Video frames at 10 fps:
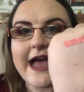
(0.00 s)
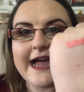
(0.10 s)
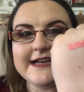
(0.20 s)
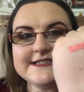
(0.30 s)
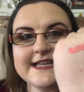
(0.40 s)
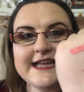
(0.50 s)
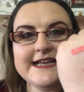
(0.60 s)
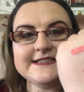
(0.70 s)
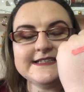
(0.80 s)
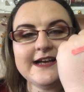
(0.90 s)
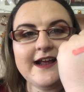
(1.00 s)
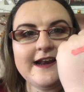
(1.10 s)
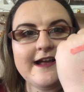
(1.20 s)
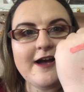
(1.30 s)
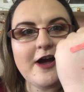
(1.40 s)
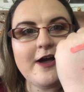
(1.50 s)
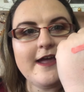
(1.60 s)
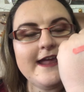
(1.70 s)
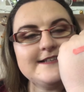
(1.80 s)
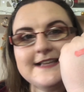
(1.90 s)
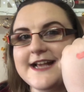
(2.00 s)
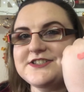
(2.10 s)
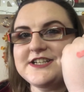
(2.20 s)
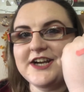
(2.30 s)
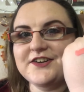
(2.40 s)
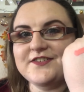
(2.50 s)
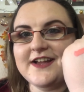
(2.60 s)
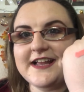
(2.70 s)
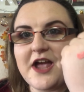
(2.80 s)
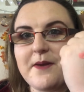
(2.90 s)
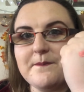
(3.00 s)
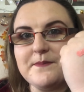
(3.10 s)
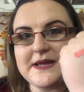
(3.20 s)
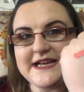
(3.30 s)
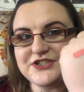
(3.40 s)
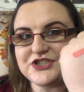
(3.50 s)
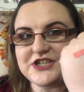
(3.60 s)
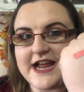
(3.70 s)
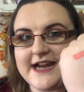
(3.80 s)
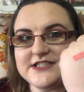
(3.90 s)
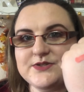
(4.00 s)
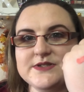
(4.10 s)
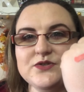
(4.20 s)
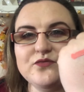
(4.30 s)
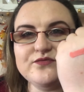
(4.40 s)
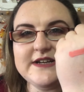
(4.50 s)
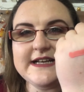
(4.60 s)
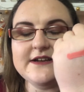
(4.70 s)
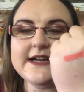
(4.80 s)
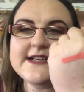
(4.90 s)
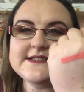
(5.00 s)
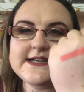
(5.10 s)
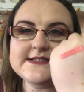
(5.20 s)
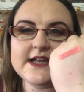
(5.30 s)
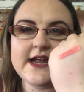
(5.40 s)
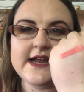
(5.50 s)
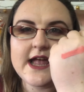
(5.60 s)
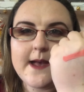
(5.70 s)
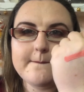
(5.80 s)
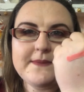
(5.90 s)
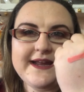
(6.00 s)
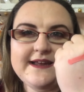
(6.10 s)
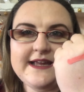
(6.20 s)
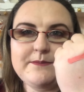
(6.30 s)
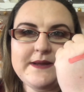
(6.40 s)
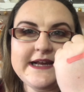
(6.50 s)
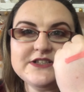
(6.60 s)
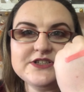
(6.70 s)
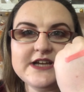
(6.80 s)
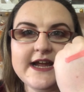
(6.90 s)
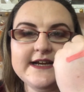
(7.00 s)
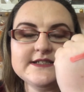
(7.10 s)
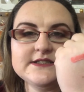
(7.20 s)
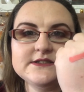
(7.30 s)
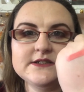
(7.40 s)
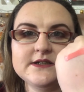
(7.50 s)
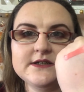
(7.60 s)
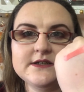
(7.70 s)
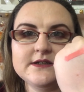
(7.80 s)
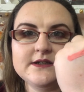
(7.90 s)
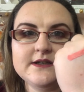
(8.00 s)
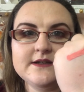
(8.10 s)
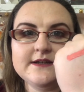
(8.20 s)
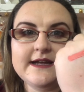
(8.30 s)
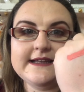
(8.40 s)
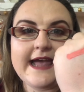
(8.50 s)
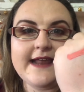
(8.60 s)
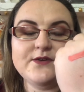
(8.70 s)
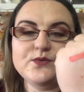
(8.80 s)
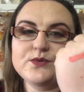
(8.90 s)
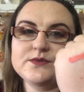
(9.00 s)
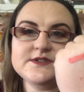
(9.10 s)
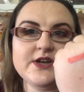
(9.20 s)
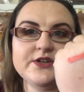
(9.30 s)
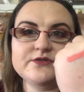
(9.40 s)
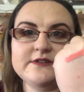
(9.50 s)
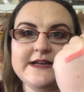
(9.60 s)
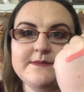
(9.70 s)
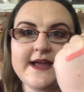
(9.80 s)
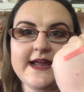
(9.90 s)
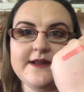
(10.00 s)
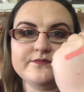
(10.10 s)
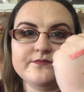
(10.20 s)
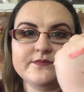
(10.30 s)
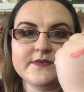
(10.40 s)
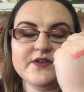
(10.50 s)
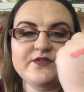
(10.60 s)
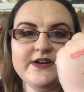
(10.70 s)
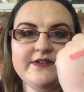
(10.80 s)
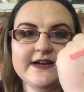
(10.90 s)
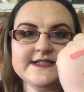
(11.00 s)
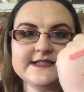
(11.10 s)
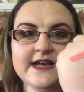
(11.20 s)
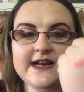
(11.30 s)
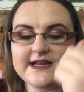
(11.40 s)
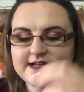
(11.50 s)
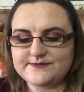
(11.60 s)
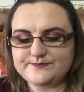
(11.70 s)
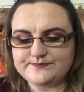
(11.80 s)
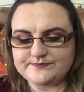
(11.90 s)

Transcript: And here is the colour. It's actually kind of like a peach shade, so it's not really, I guess it is a pinky peach shade. Again, so creamy, really, really nice colour.